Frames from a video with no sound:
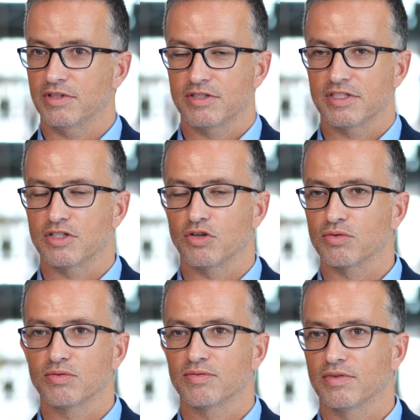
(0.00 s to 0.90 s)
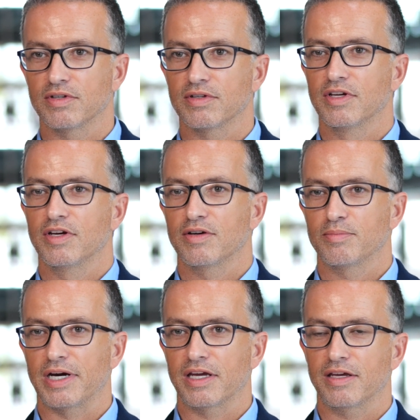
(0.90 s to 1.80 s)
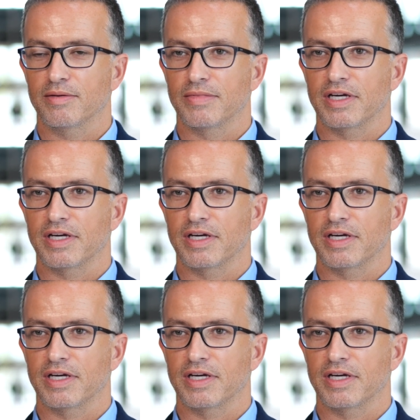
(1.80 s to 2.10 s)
This is known by